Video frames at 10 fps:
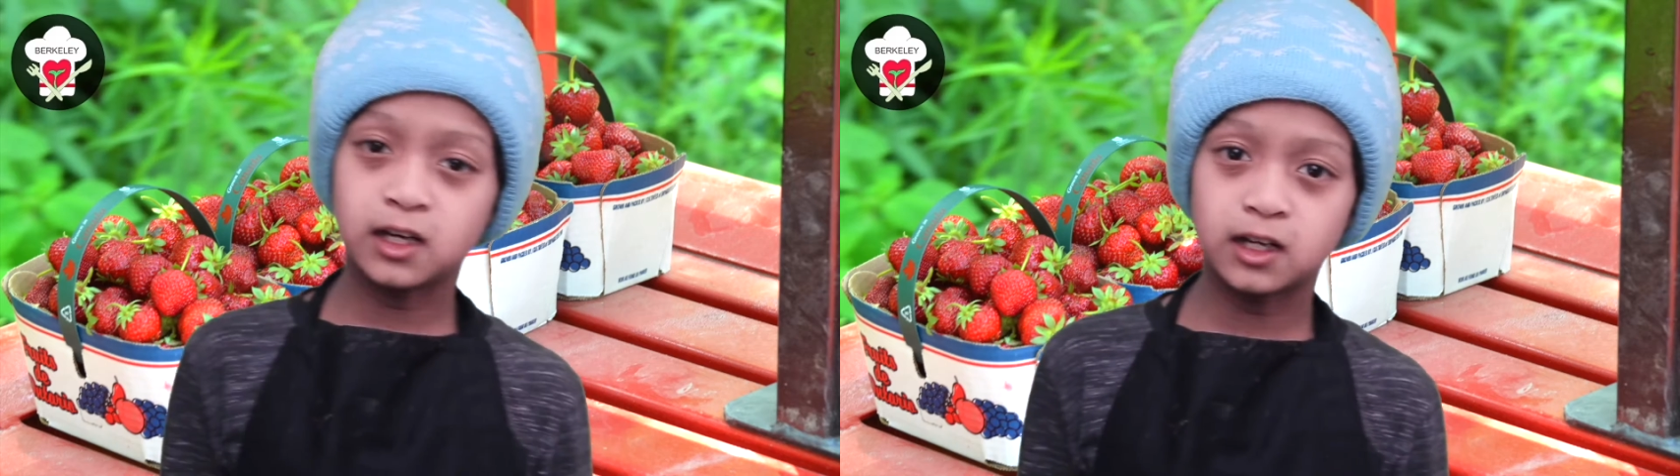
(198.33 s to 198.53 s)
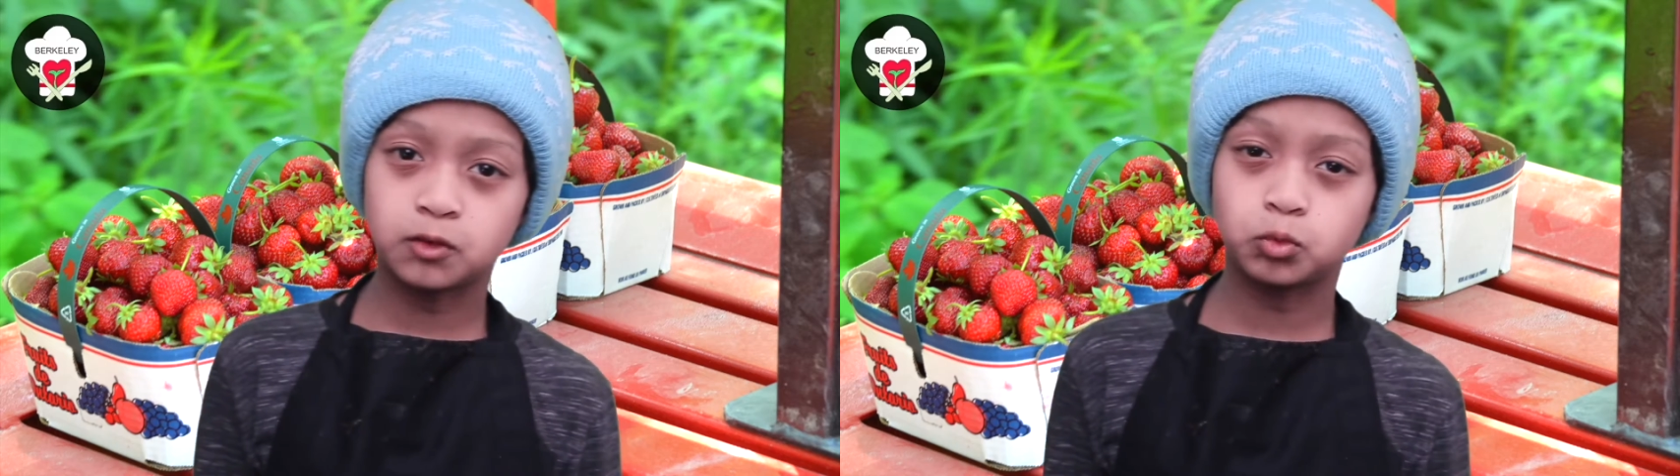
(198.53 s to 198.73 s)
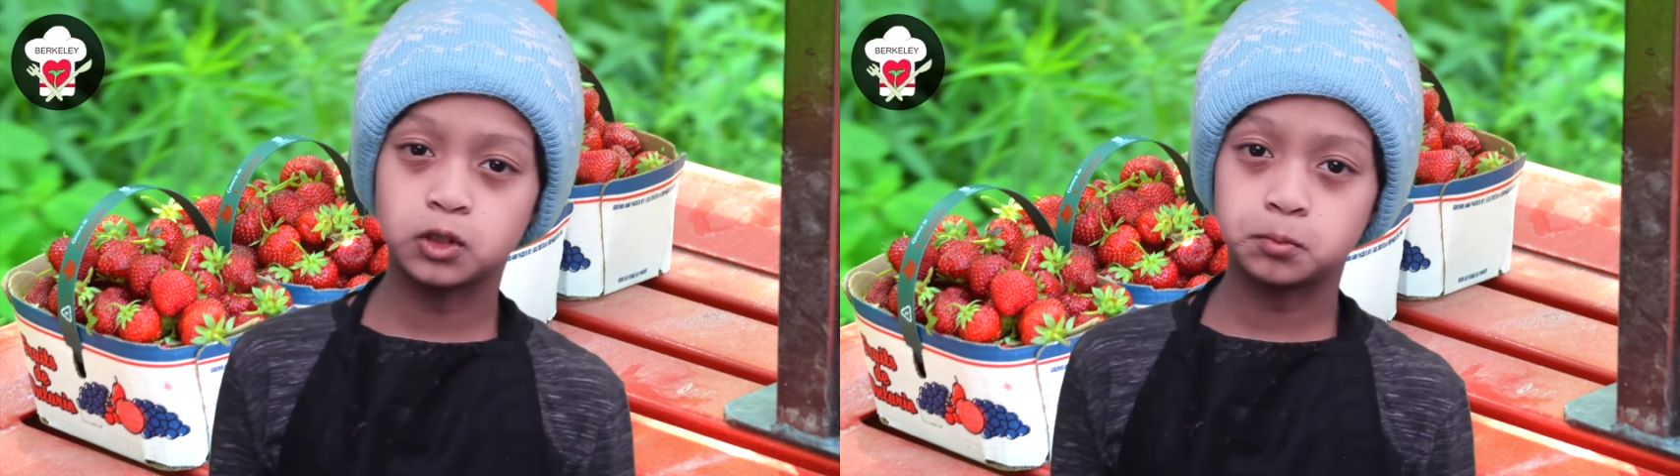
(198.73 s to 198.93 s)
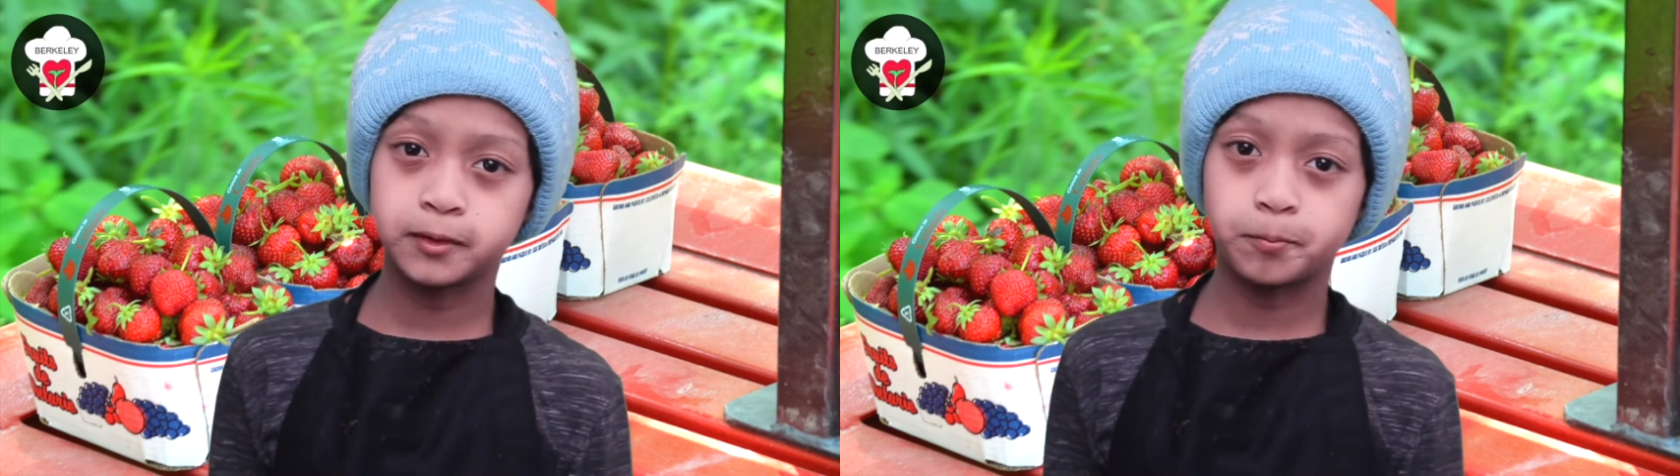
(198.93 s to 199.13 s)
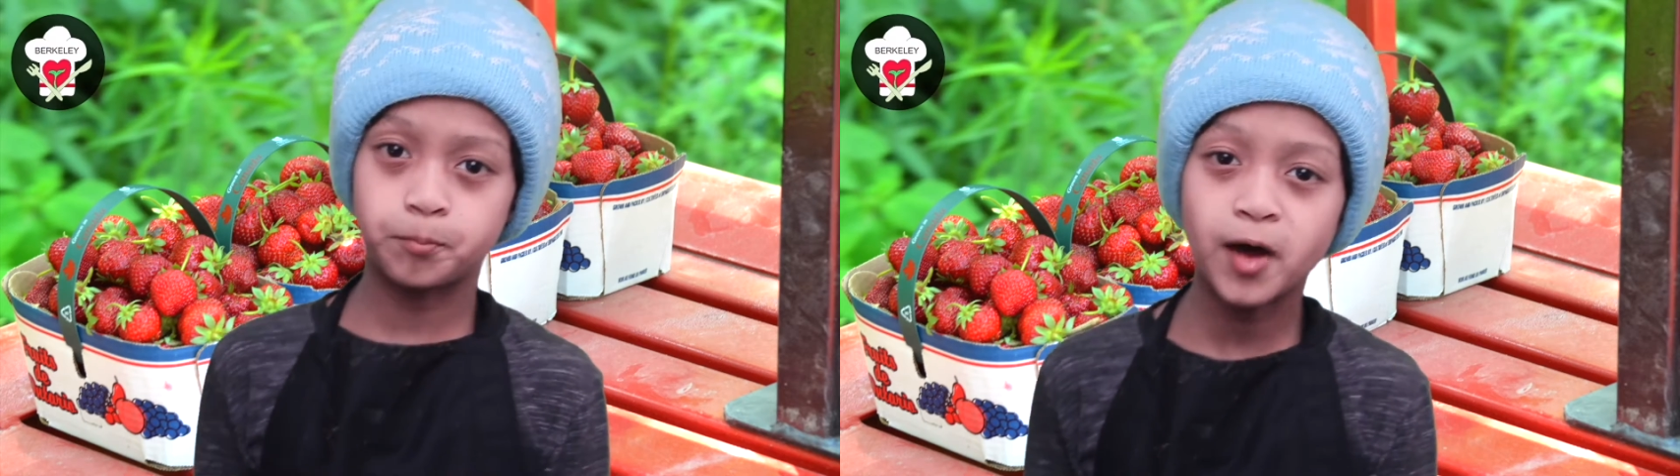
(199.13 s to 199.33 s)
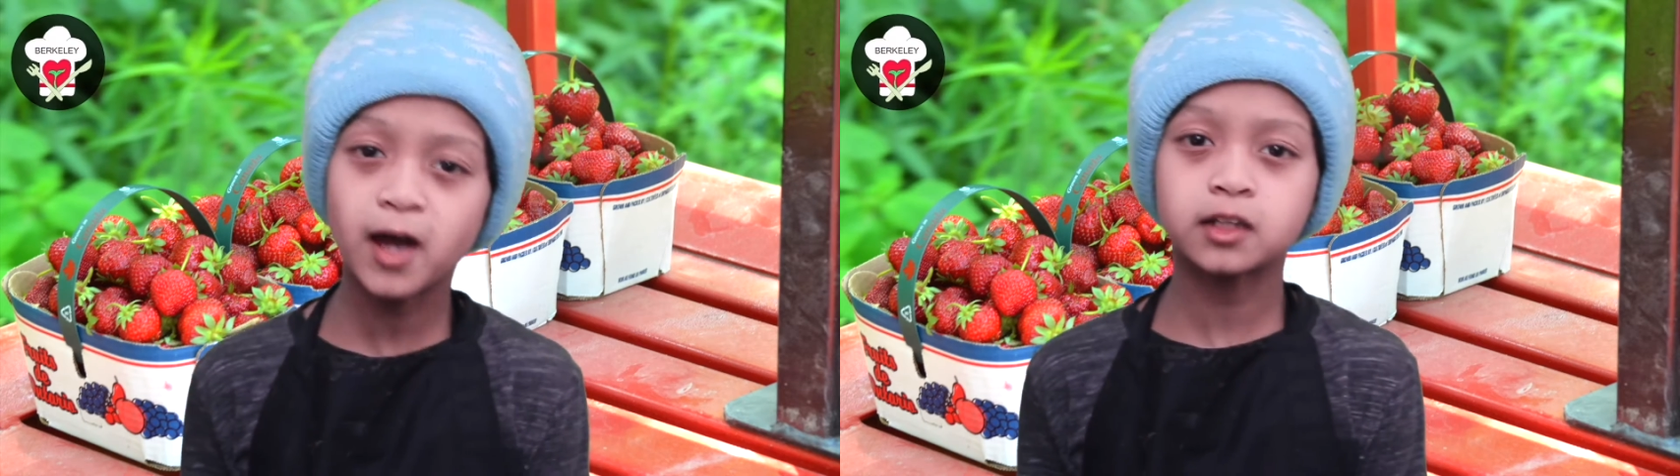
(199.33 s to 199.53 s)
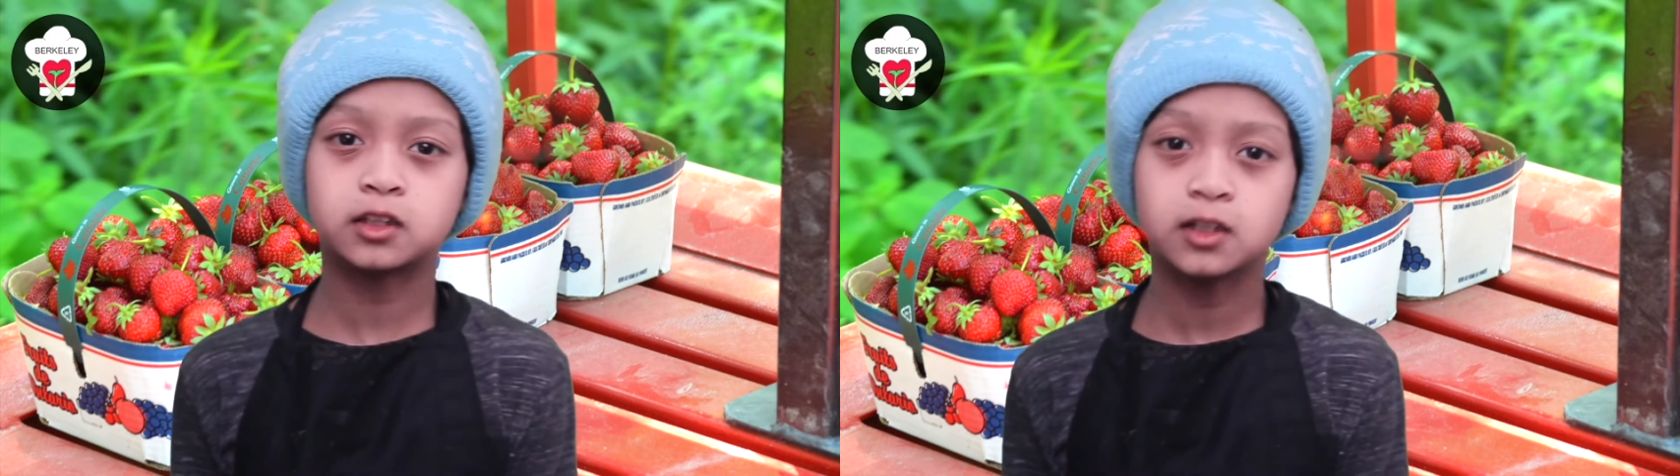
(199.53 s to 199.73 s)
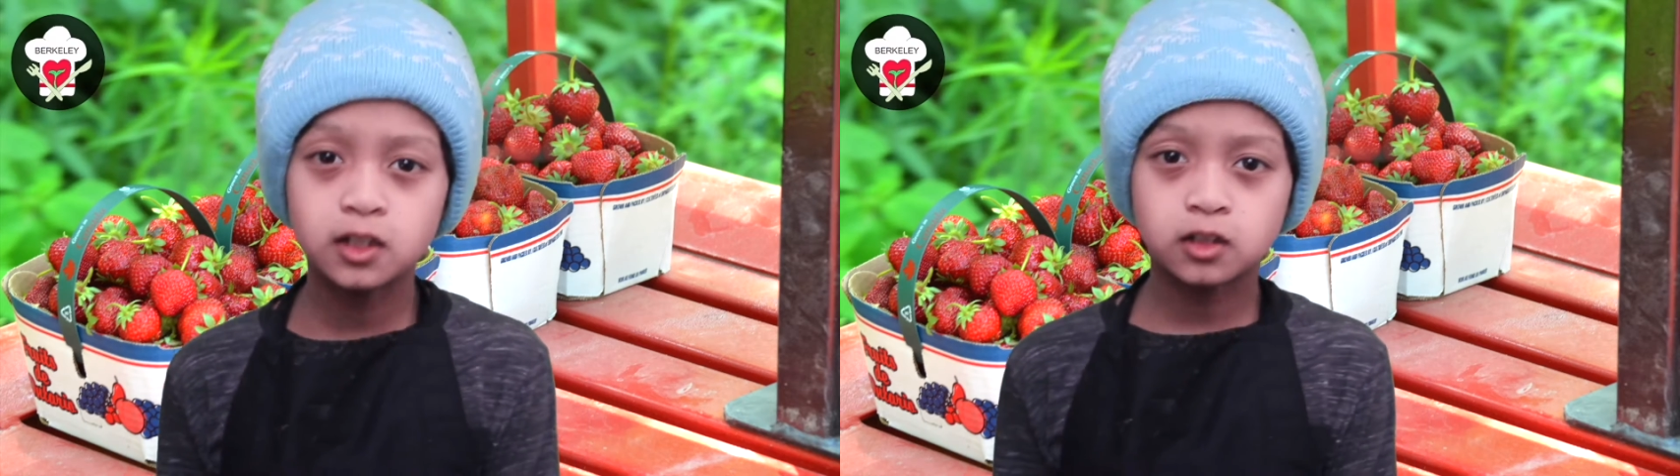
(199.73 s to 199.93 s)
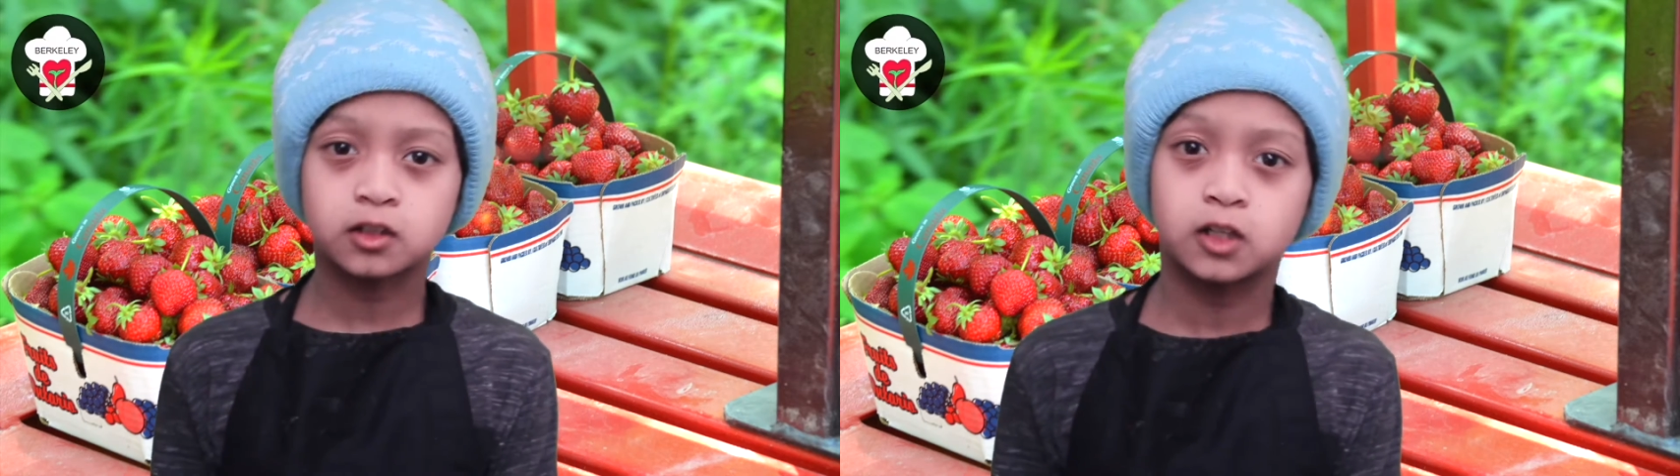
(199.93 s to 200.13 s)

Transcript: and we'll be back to the